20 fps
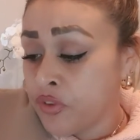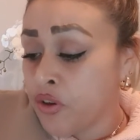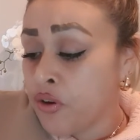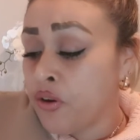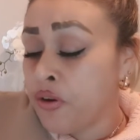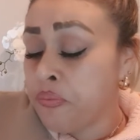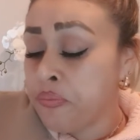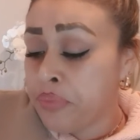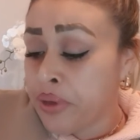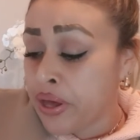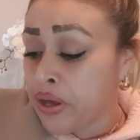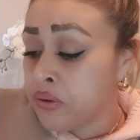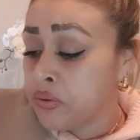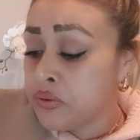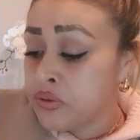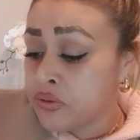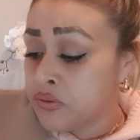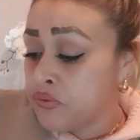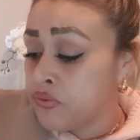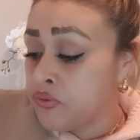going
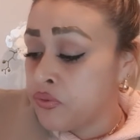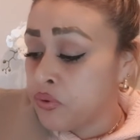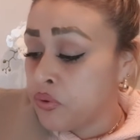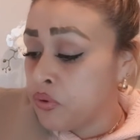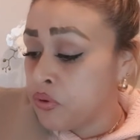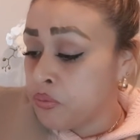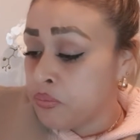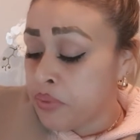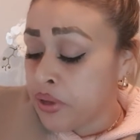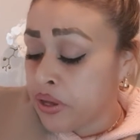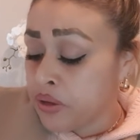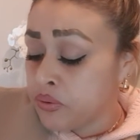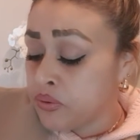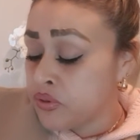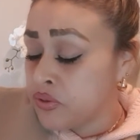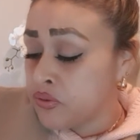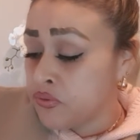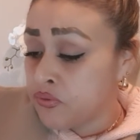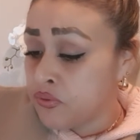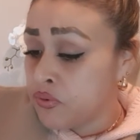backwards and forth
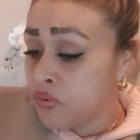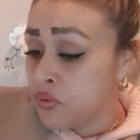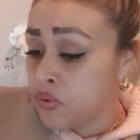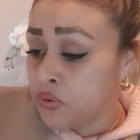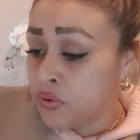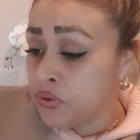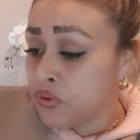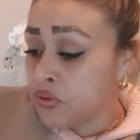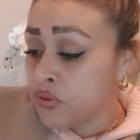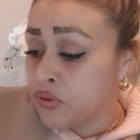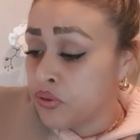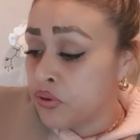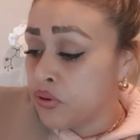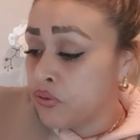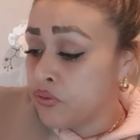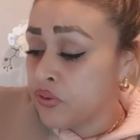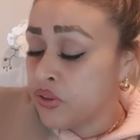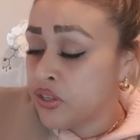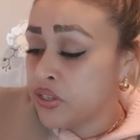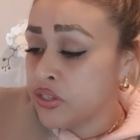backwards and forth
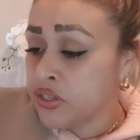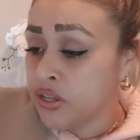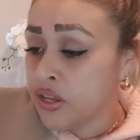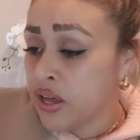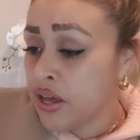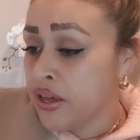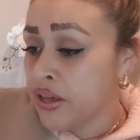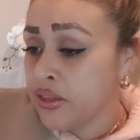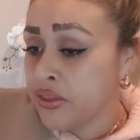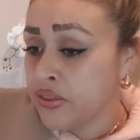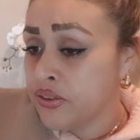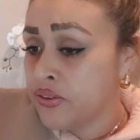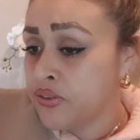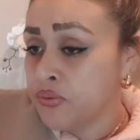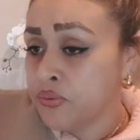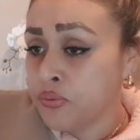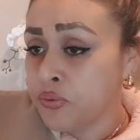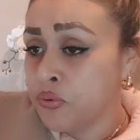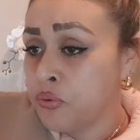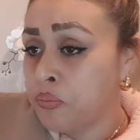it's like
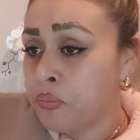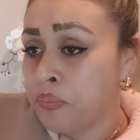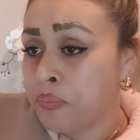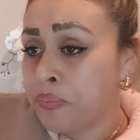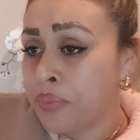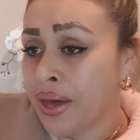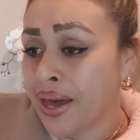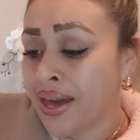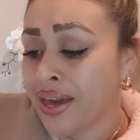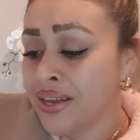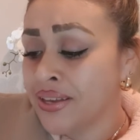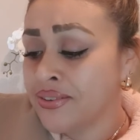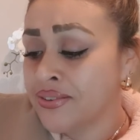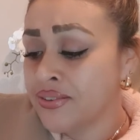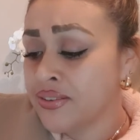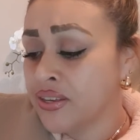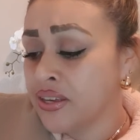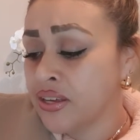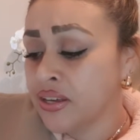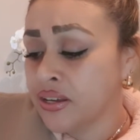this real
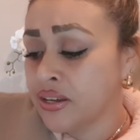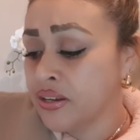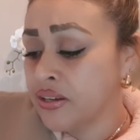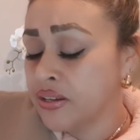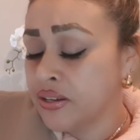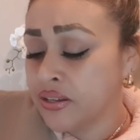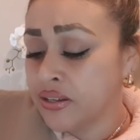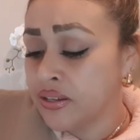pacing